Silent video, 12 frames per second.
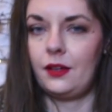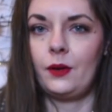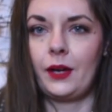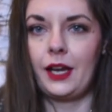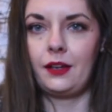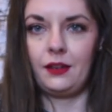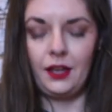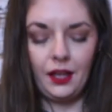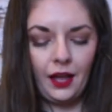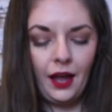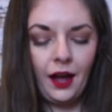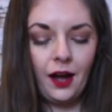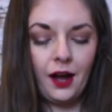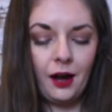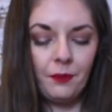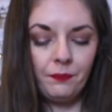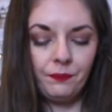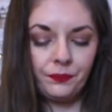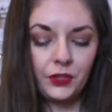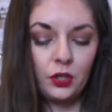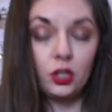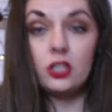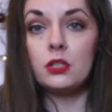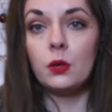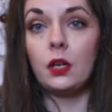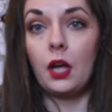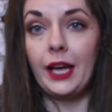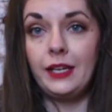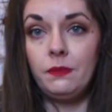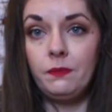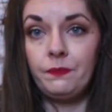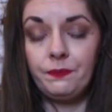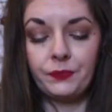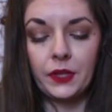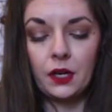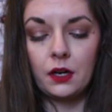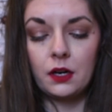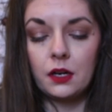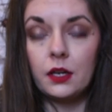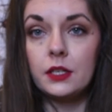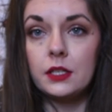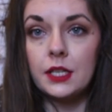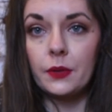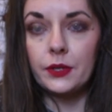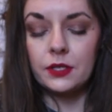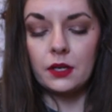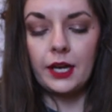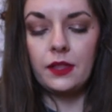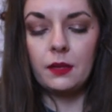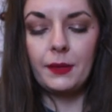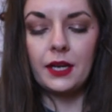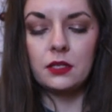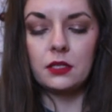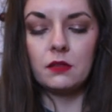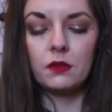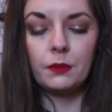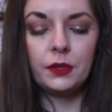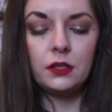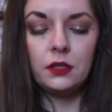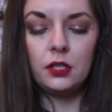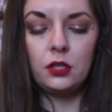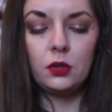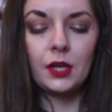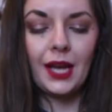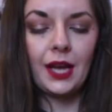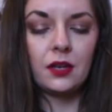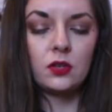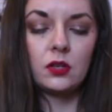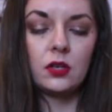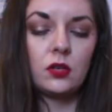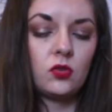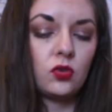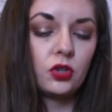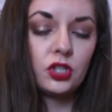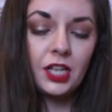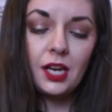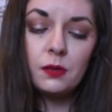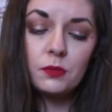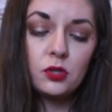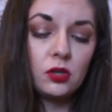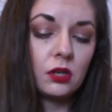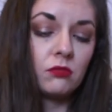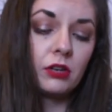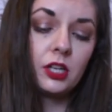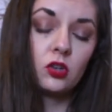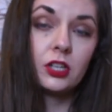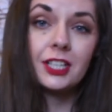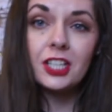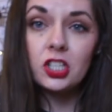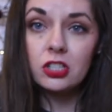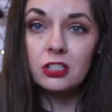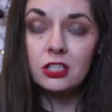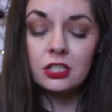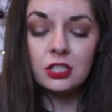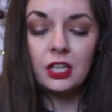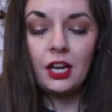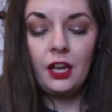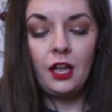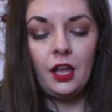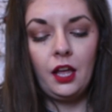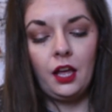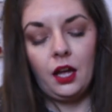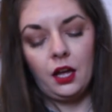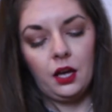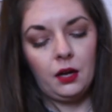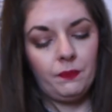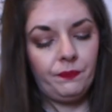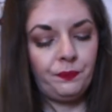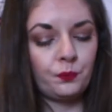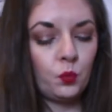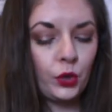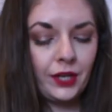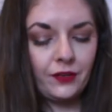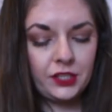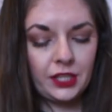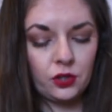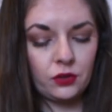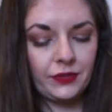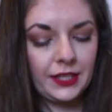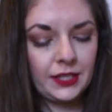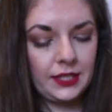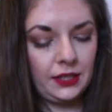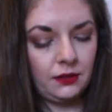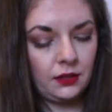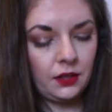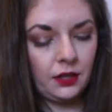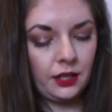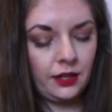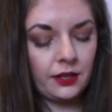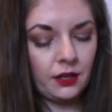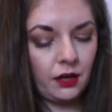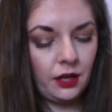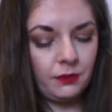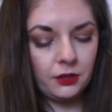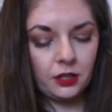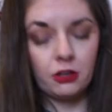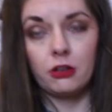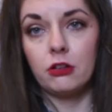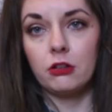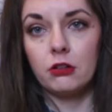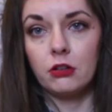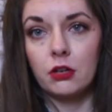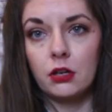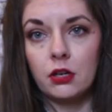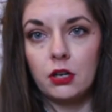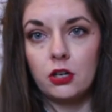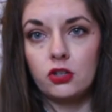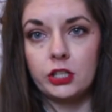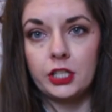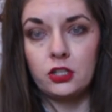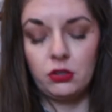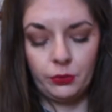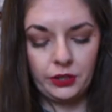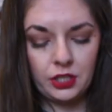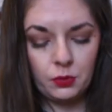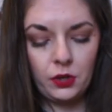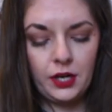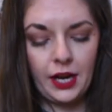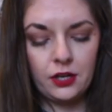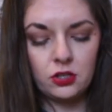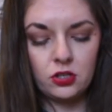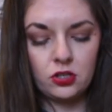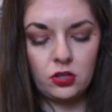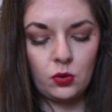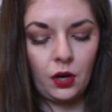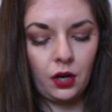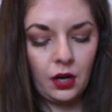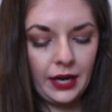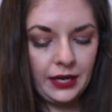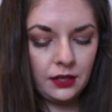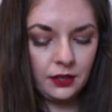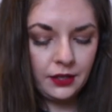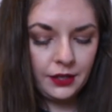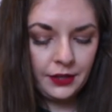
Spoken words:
Okay, you can do a line down the side that matches the ribbon. You can draw shapes, you can write your initials, whatever takes your fancy. I think I'm gonna go traditional with this one and just do a line